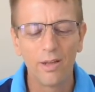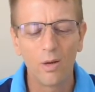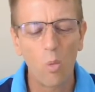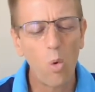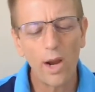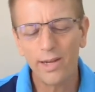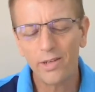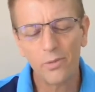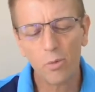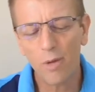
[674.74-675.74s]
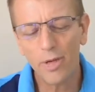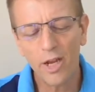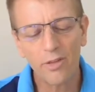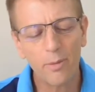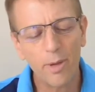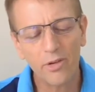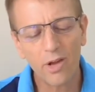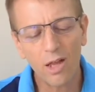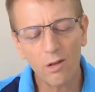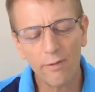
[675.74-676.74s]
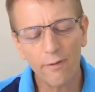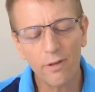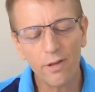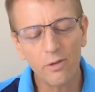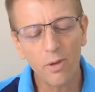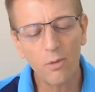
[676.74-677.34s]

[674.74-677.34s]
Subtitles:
White is probably not the best color for this.